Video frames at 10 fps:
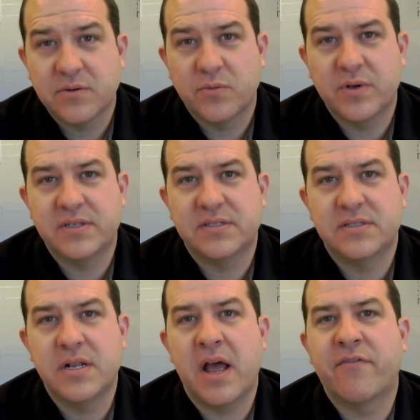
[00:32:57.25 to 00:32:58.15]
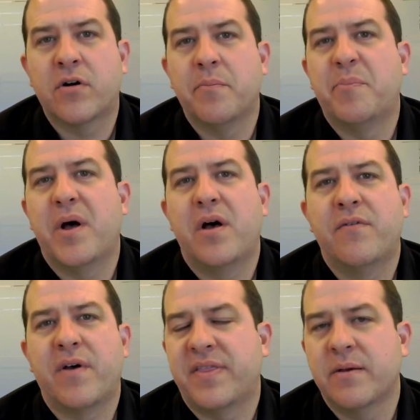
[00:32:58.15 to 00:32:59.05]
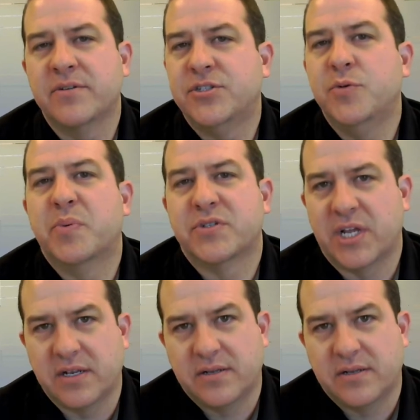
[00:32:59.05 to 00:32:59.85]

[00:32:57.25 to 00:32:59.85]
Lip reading: was never above, I think it was 2%.